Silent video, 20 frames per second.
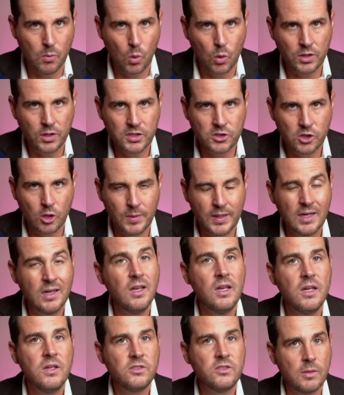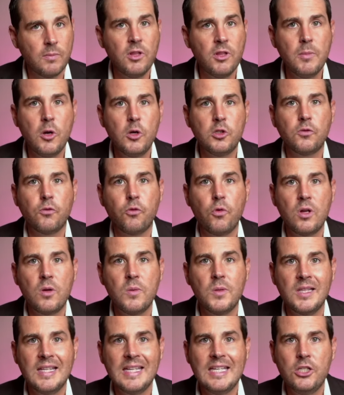more disturbing, some of the most
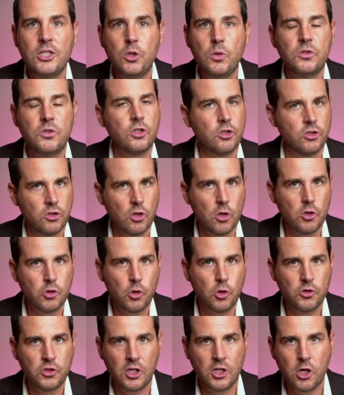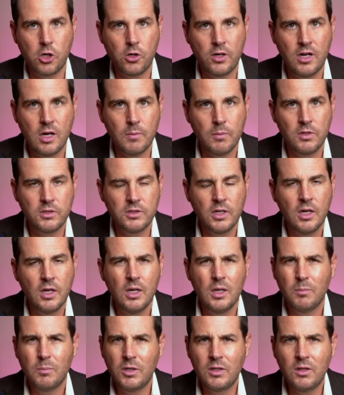frequently used social security numbers
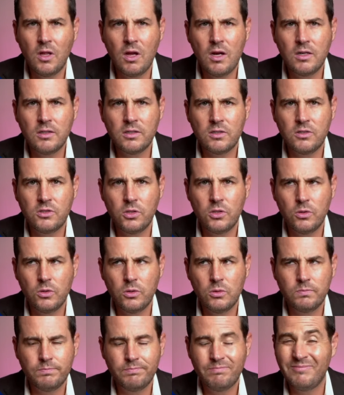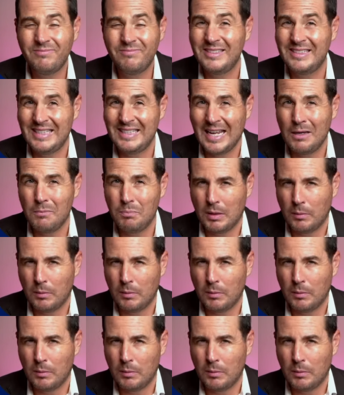belonged to dead